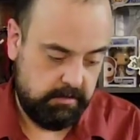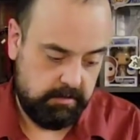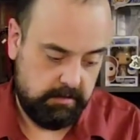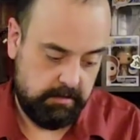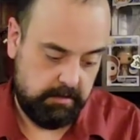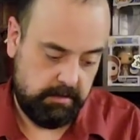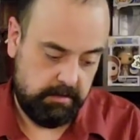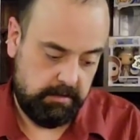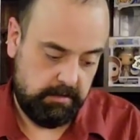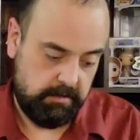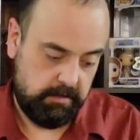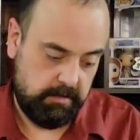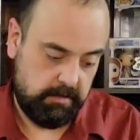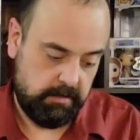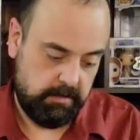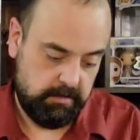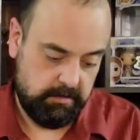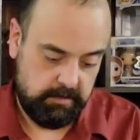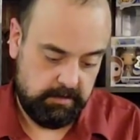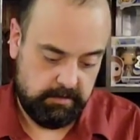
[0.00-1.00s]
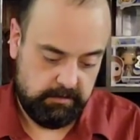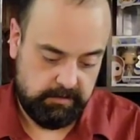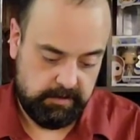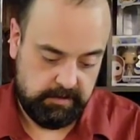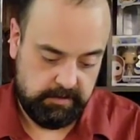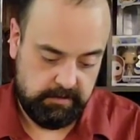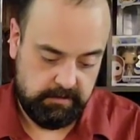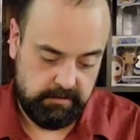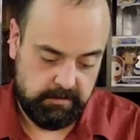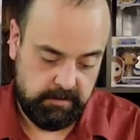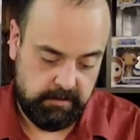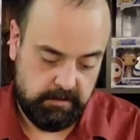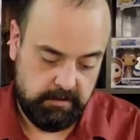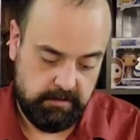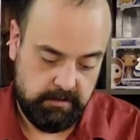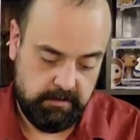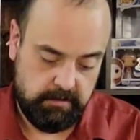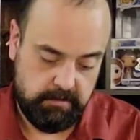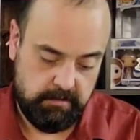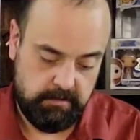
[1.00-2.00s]
Anything else special
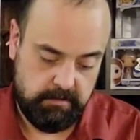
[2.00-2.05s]
here?